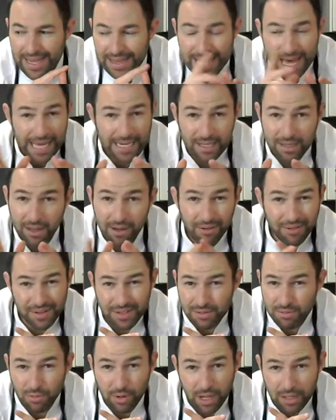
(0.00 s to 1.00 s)
That alone
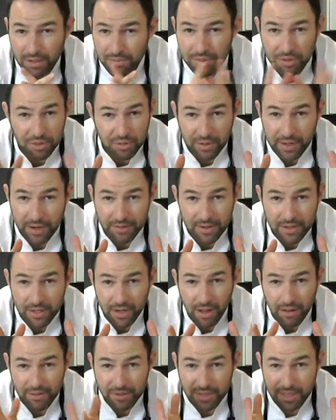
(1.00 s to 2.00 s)
is well over
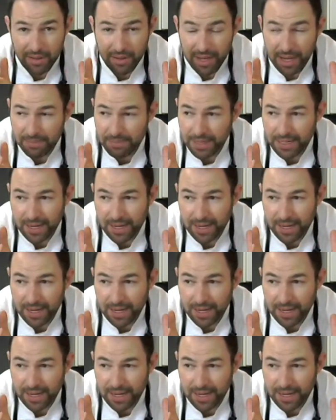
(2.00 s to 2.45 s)
$300.